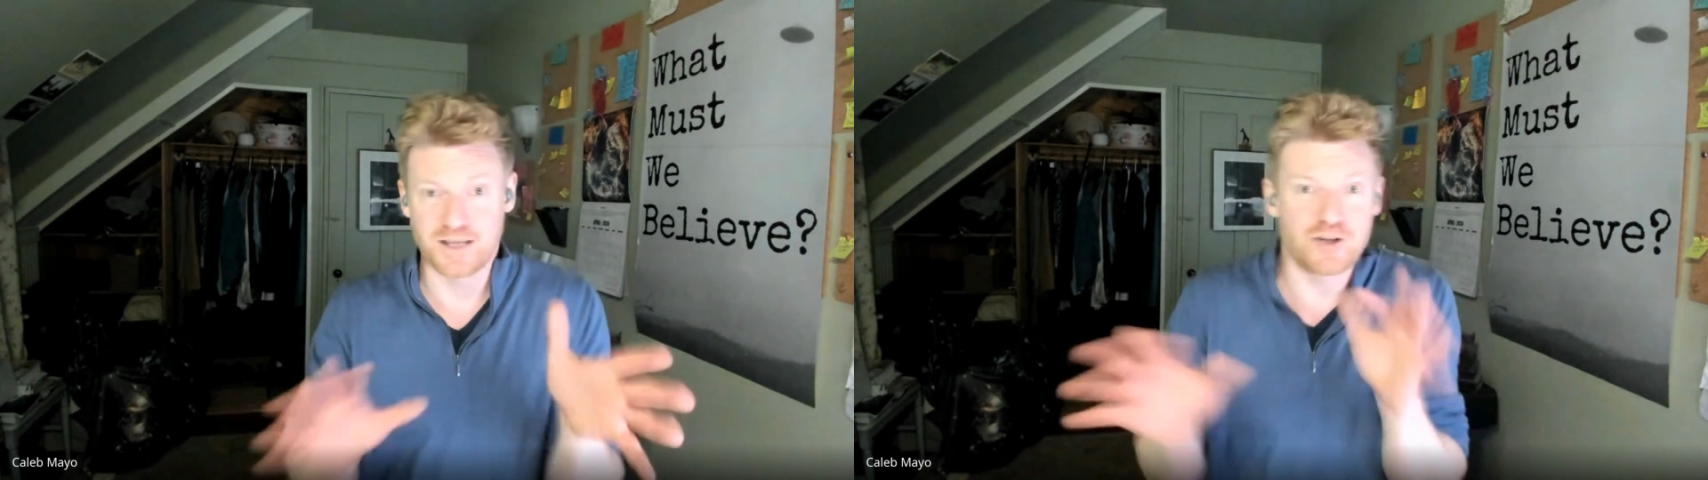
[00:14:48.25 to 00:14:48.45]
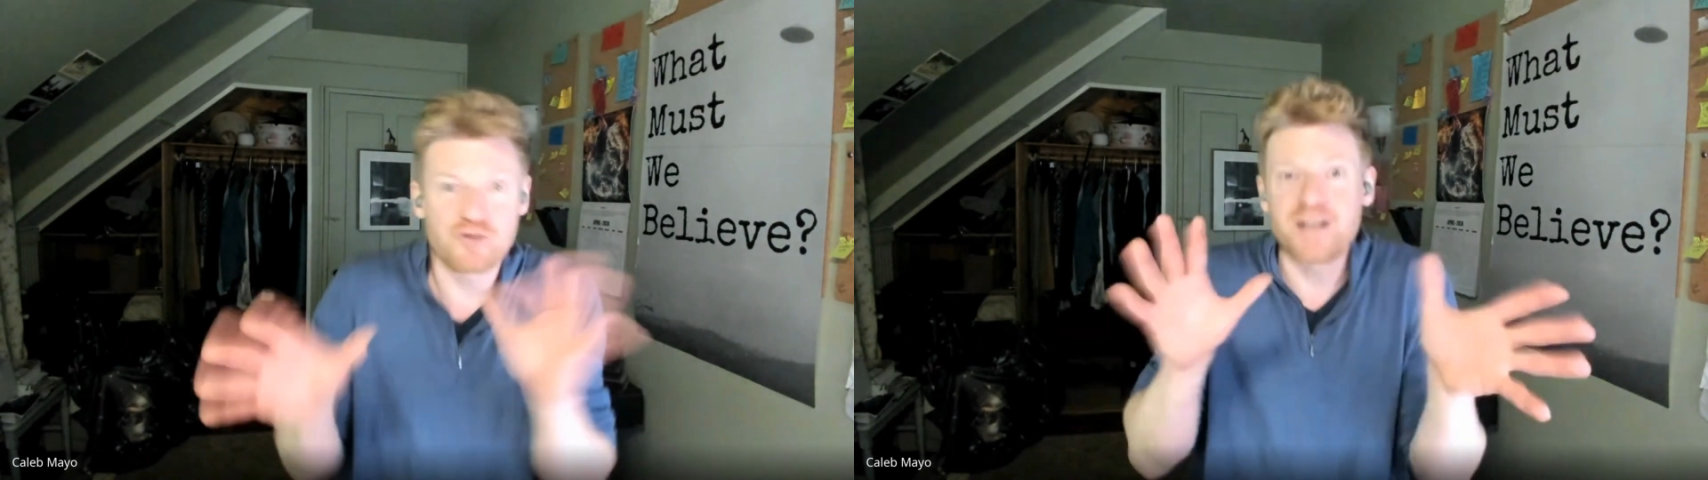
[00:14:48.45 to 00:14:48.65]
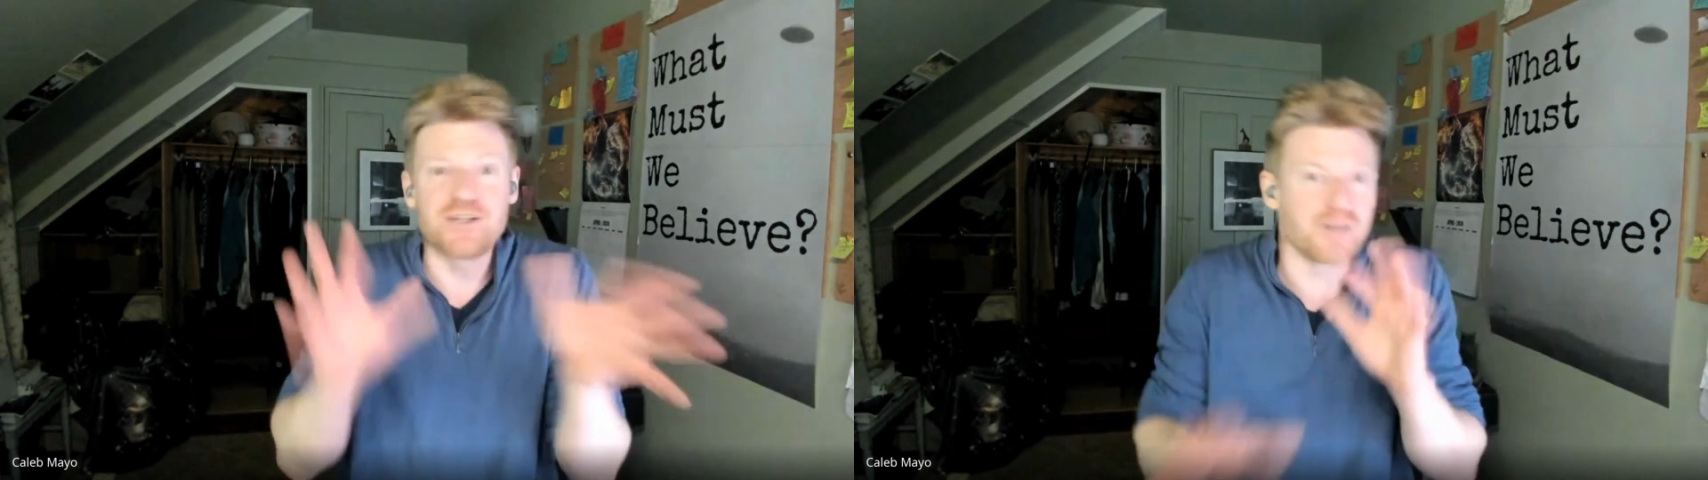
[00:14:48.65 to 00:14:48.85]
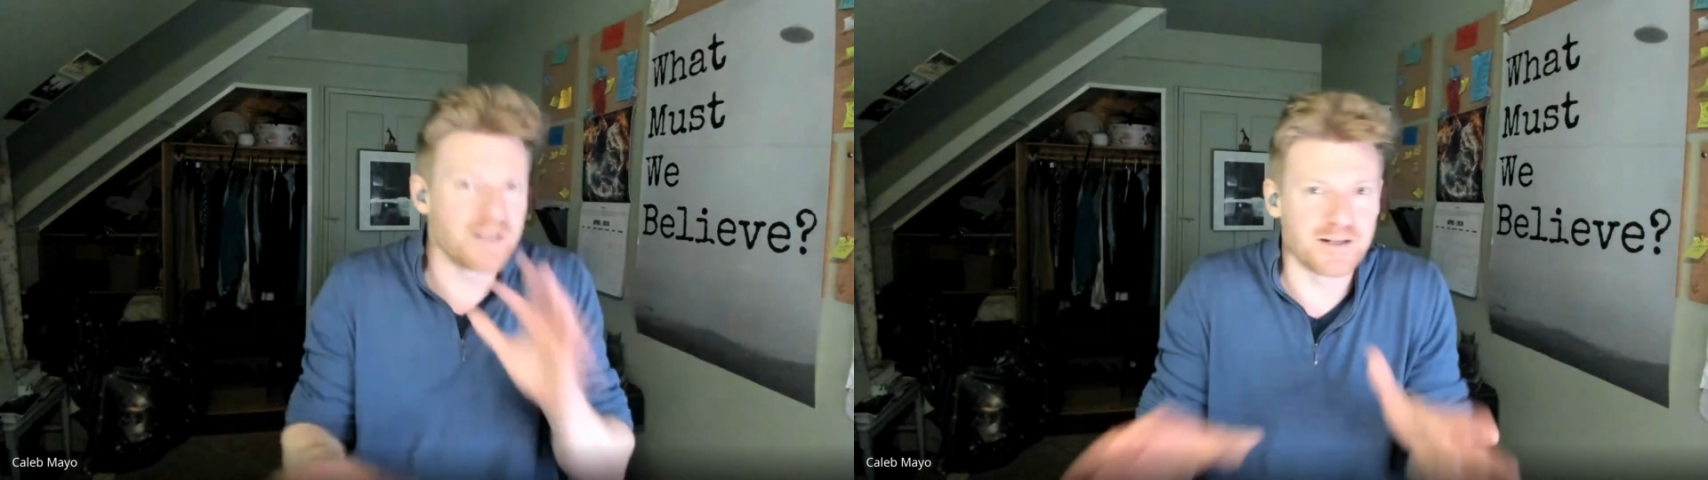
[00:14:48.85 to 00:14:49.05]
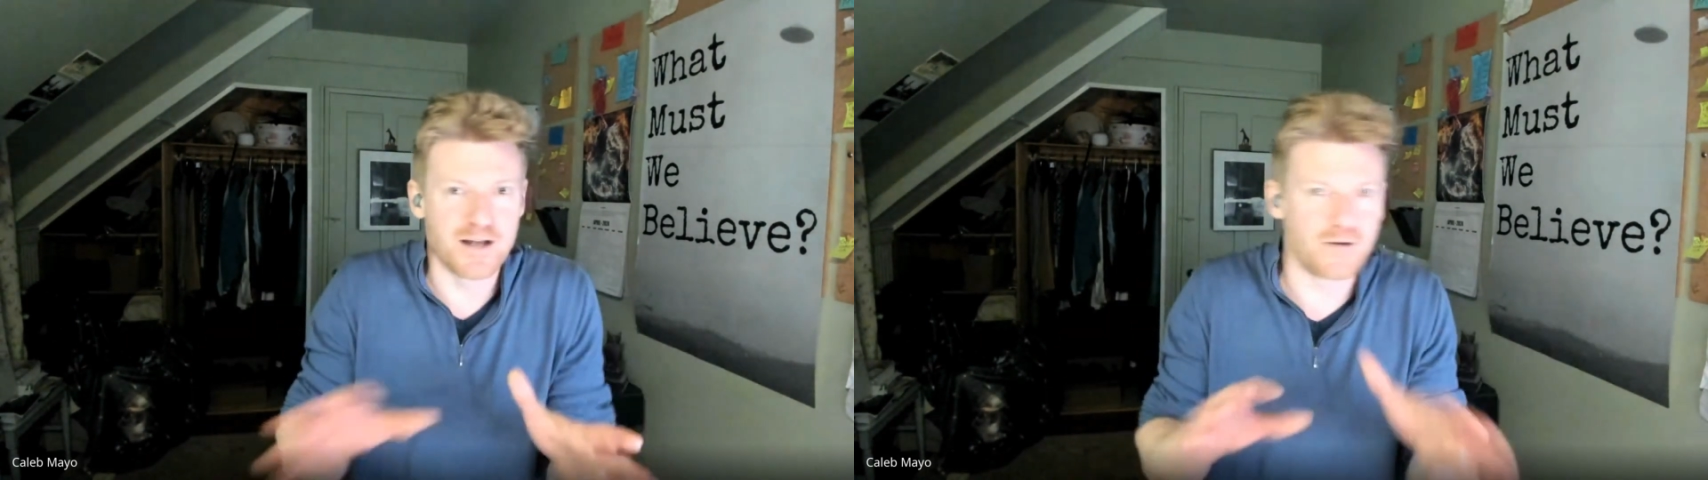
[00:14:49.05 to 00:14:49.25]
like
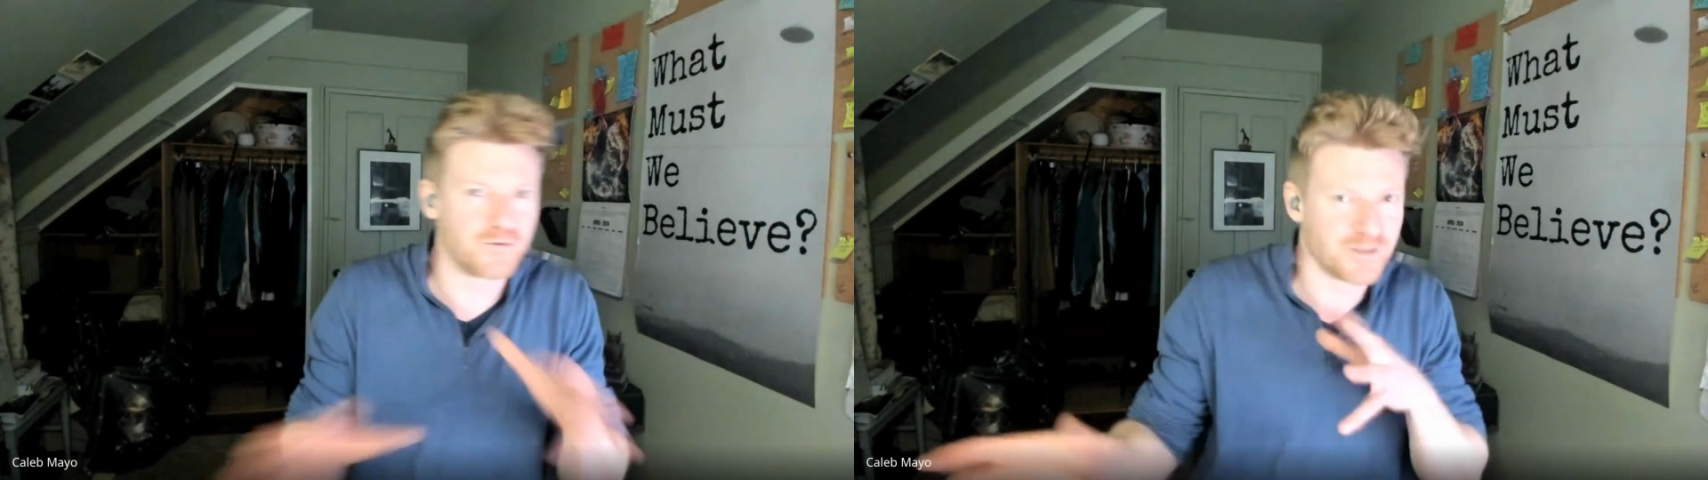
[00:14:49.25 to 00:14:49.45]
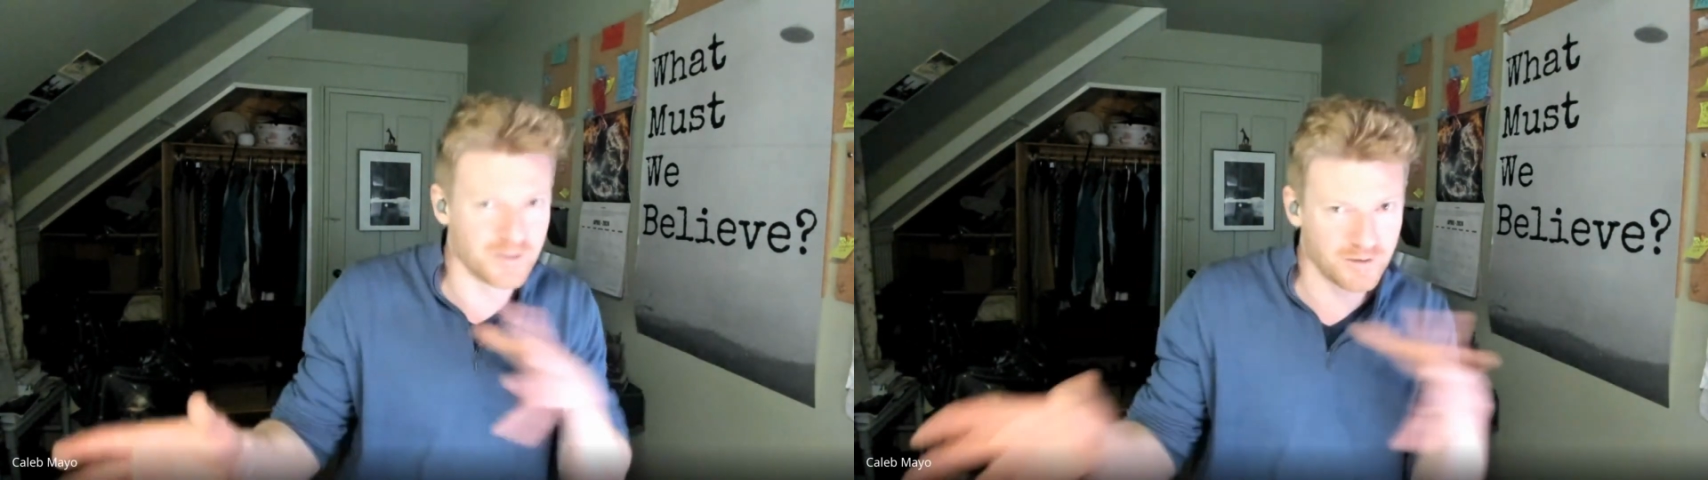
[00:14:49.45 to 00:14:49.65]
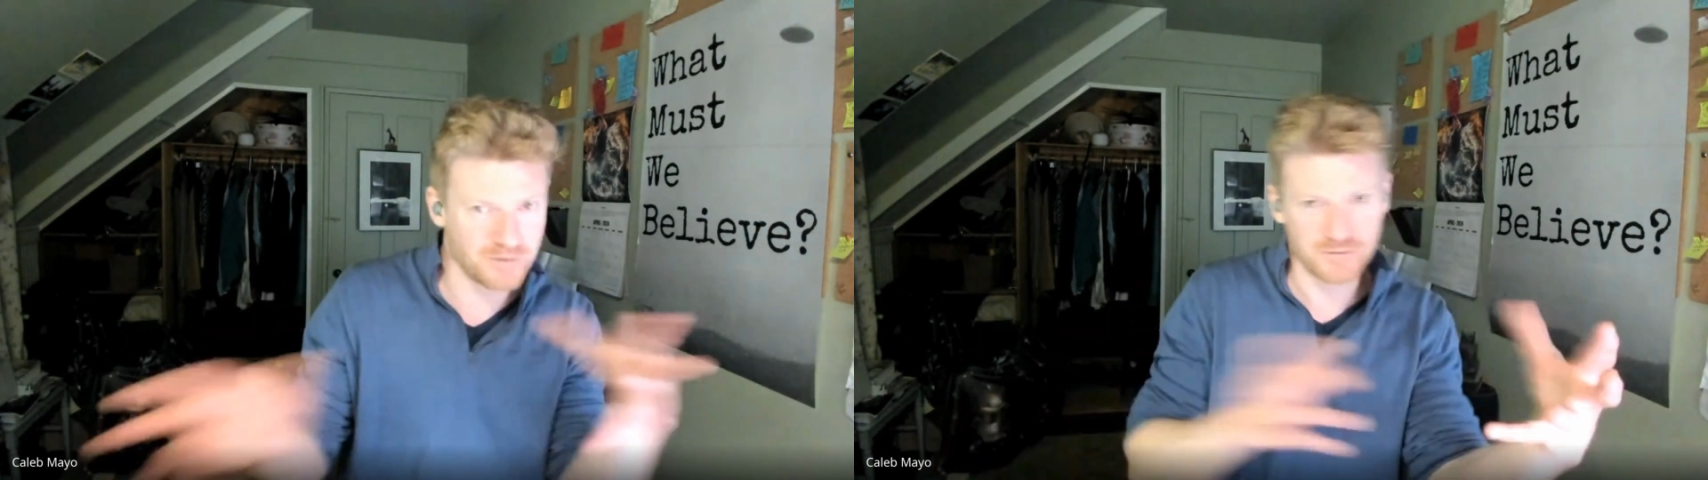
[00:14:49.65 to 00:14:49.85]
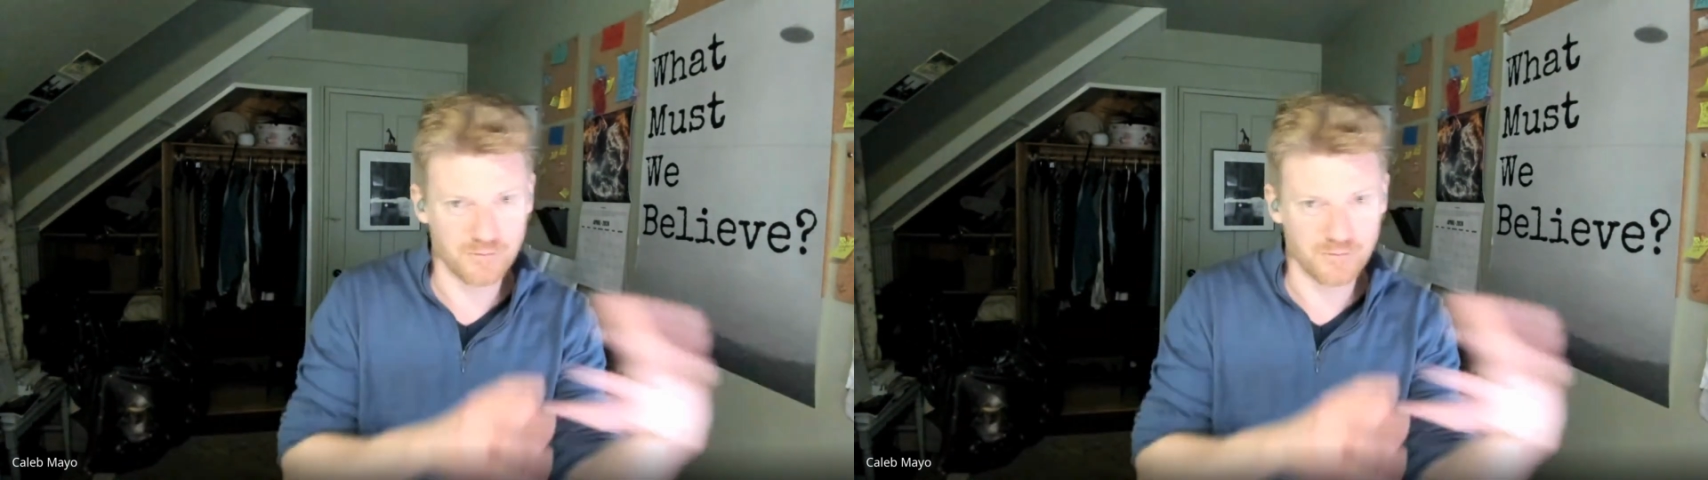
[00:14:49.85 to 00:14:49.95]
credulous enough to